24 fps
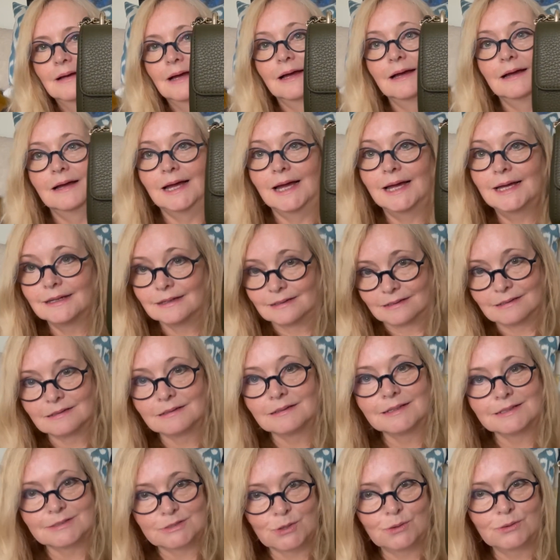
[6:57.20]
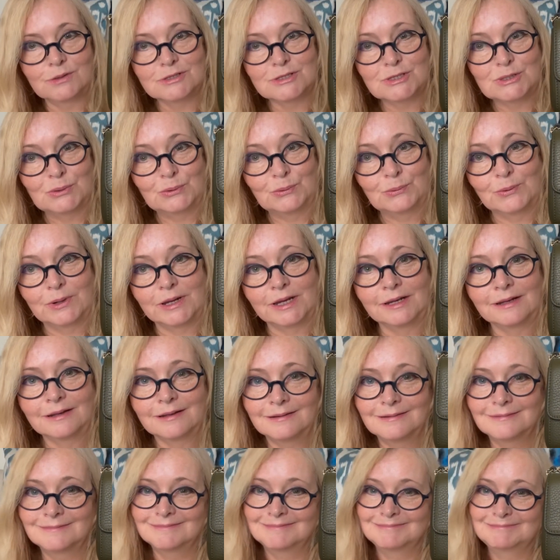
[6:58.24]
And it's also green.
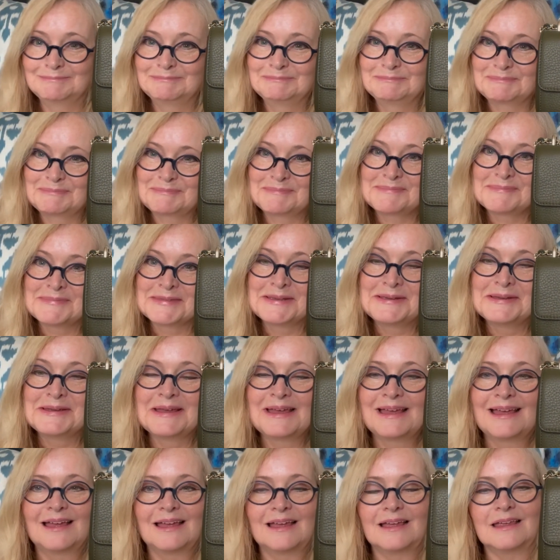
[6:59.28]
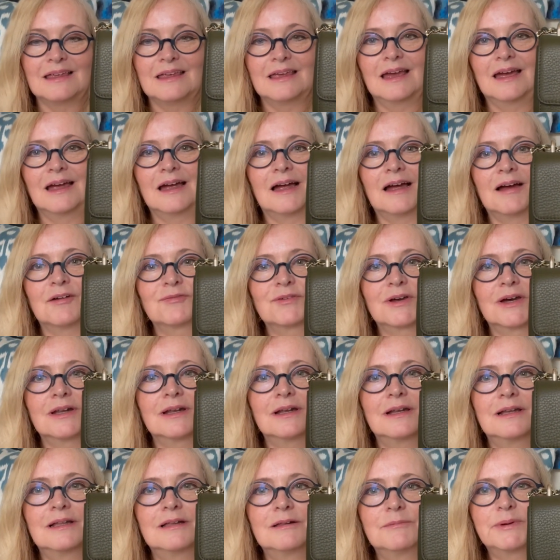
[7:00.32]
Yeah, I've got a
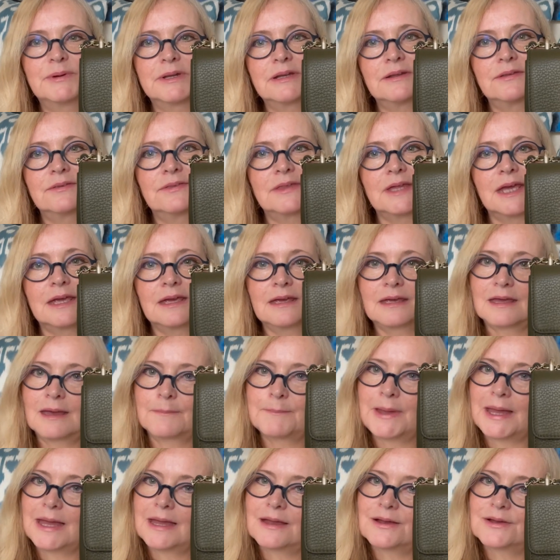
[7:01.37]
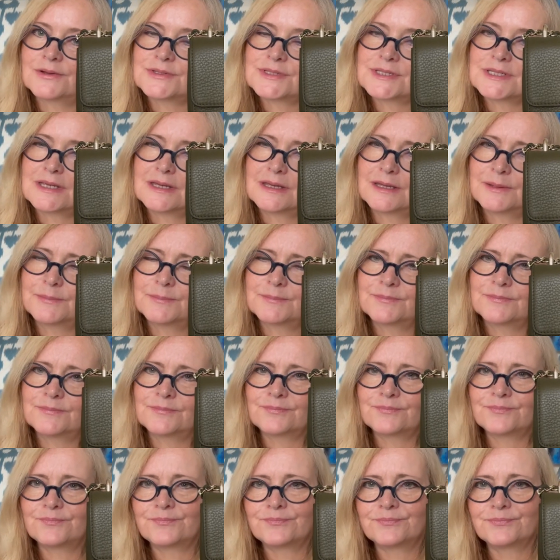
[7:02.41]
little of thing about
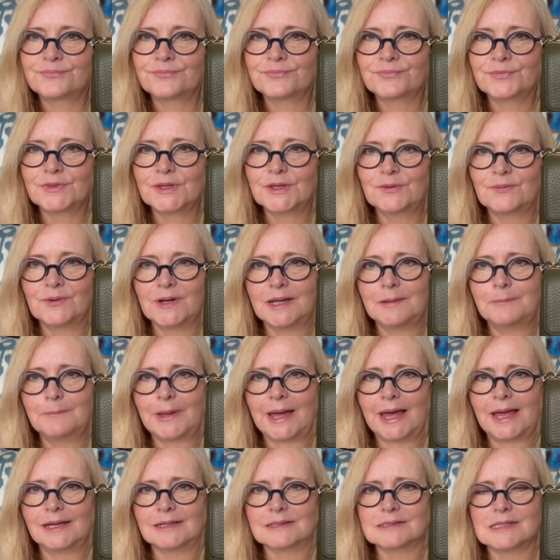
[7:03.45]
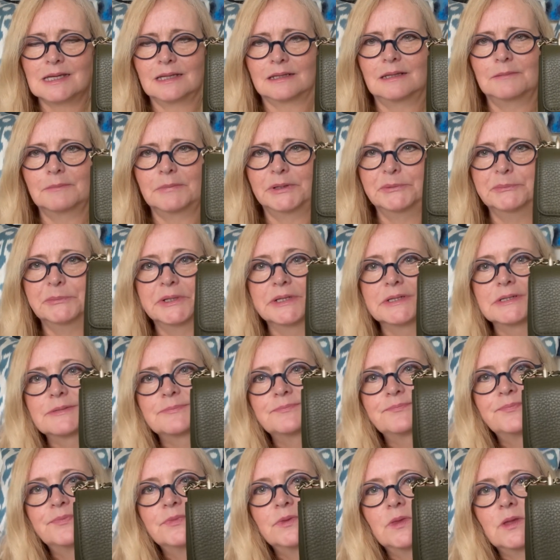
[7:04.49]
green bags at the moment.
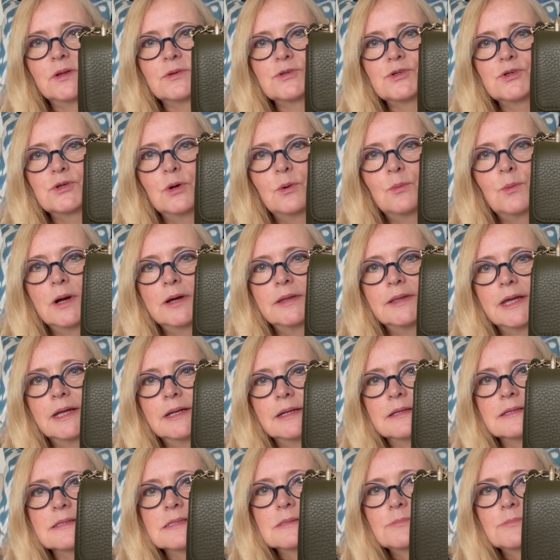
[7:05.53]
Not sure why that is,